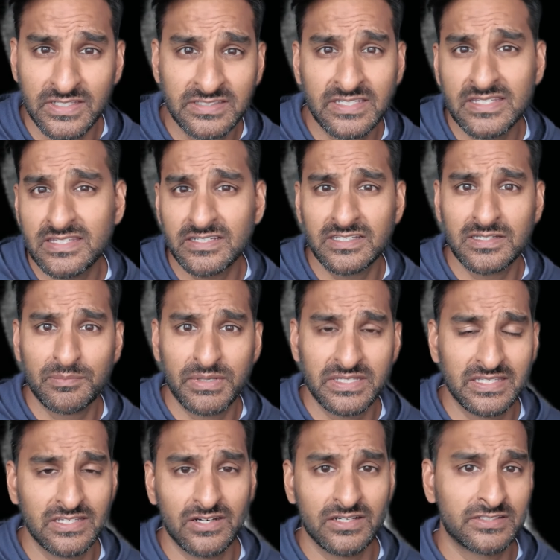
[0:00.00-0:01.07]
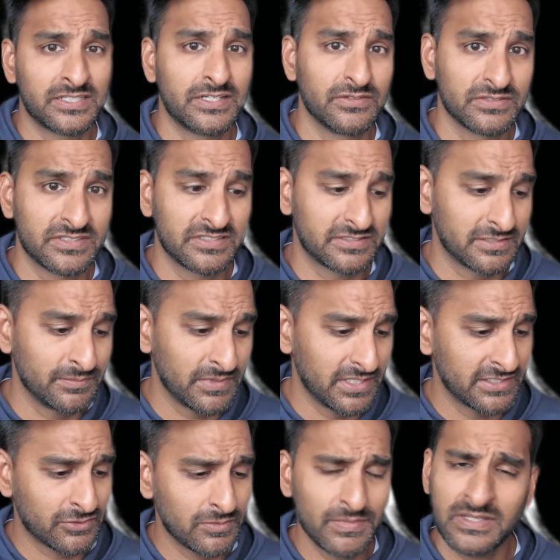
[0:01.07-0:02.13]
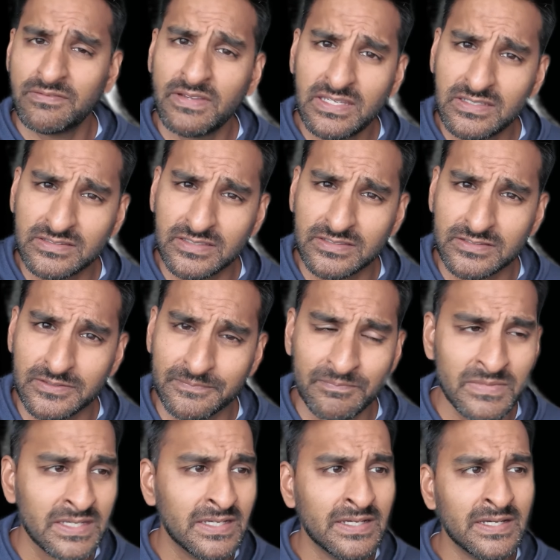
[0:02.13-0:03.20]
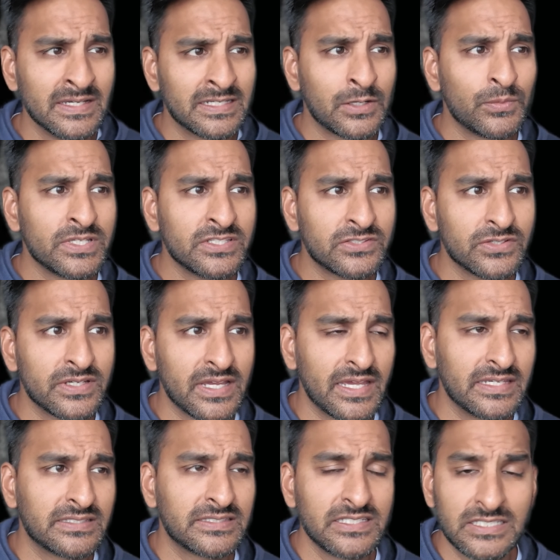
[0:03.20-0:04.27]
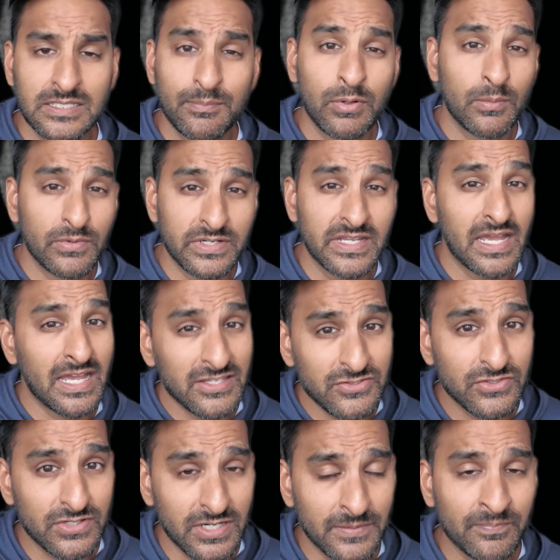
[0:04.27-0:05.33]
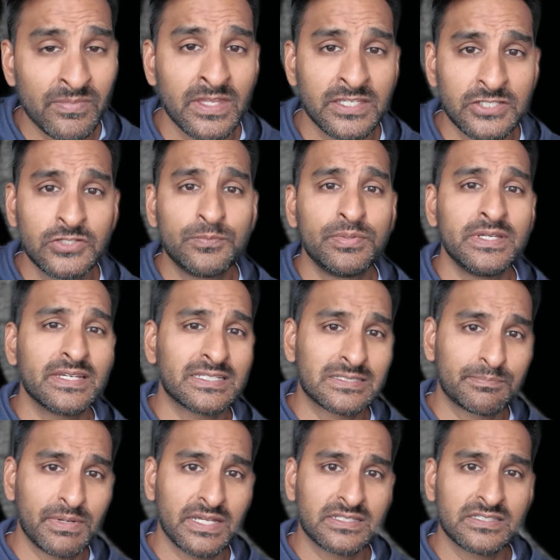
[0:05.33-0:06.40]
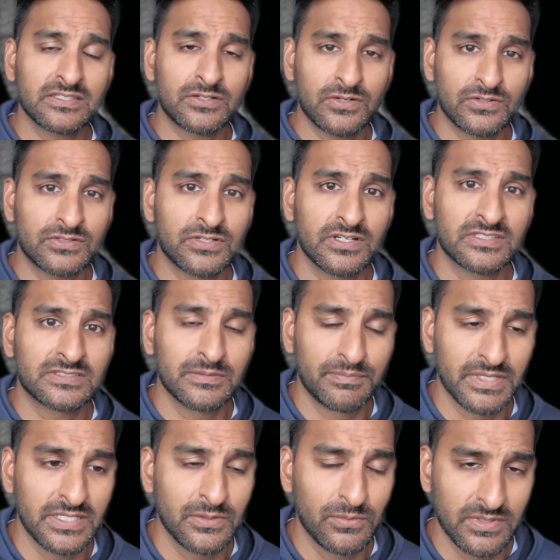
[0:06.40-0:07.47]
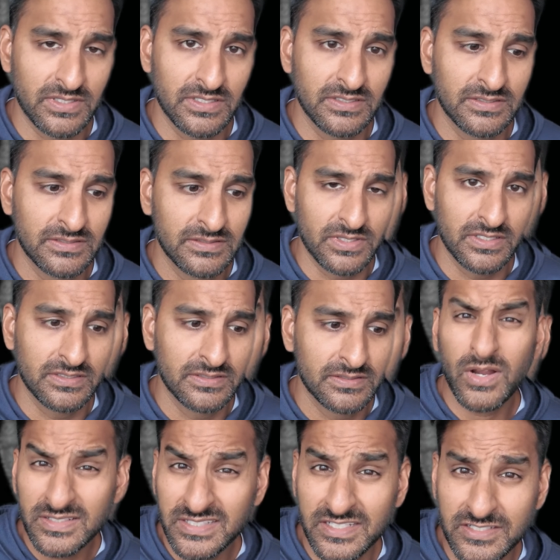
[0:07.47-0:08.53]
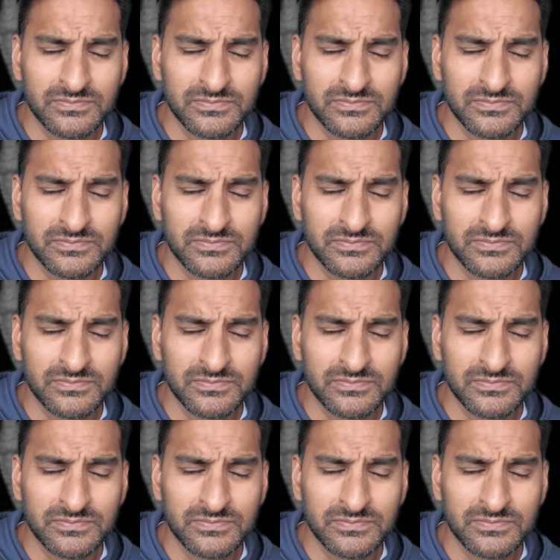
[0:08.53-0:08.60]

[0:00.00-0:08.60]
It's either going to be the arterial system, it's going to be the venous system. Now, when you're doing a CT pulmonary angiogram, you'd be expecting the contrast to be within the right ventricle.